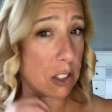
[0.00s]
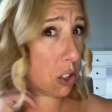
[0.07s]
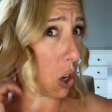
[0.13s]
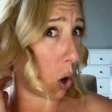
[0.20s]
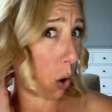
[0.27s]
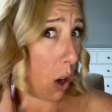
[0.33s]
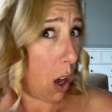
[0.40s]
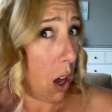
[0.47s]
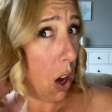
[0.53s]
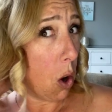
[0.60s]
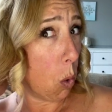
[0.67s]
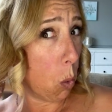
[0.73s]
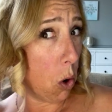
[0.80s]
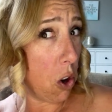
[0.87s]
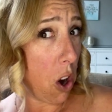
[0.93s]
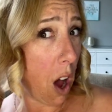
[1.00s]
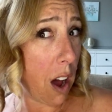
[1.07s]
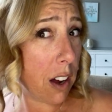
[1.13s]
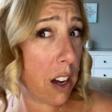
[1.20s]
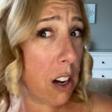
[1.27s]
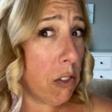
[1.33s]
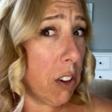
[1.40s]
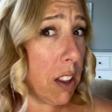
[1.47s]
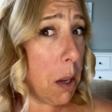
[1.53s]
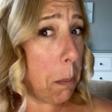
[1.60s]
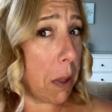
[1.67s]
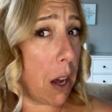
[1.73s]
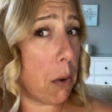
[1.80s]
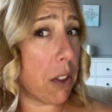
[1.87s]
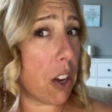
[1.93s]
So we're not going to really
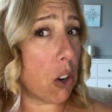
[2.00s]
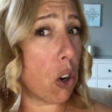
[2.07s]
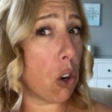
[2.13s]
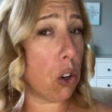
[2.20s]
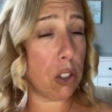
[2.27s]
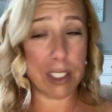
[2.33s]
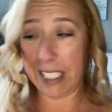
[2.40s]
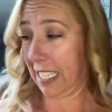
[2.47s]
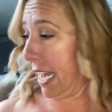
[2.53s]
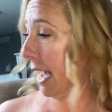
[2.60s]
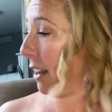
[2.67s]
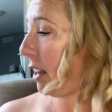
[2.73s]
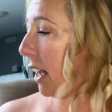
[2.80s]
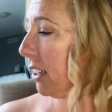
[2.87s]
play with our curls yet.